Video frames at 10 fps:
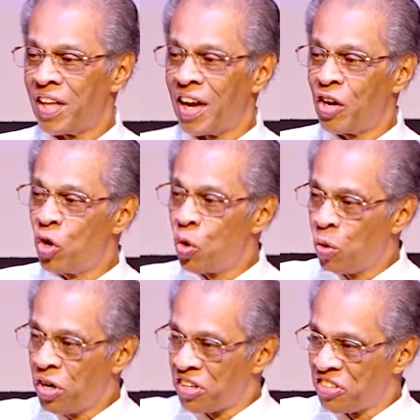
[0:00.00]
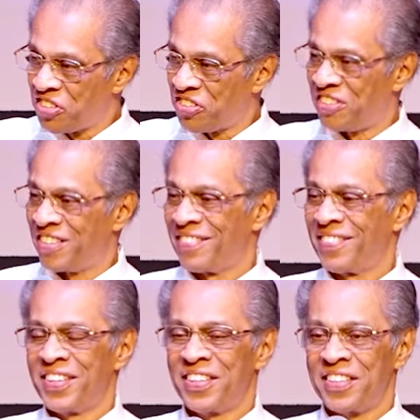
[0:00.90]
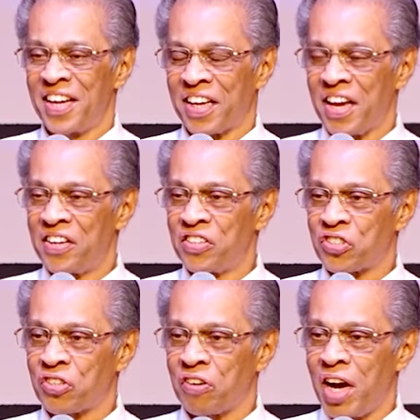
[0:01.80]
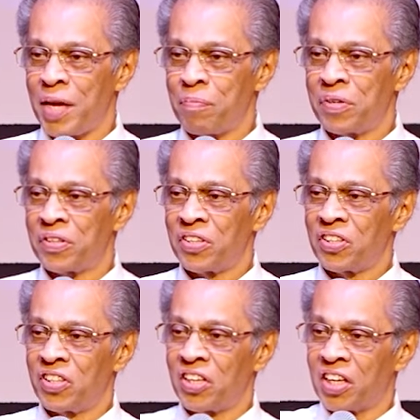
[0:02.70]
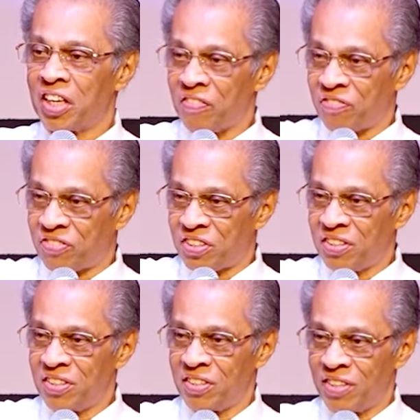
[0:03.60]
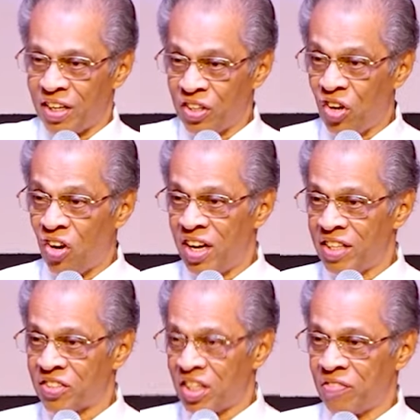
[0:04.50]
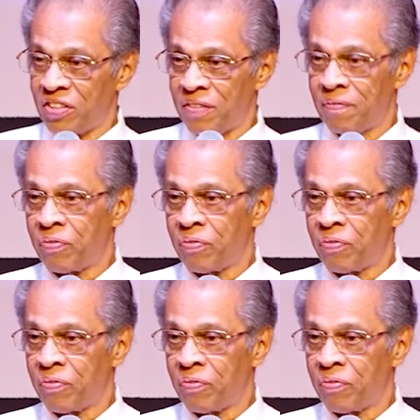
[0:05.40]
There are no words that can describe the gift that God has given.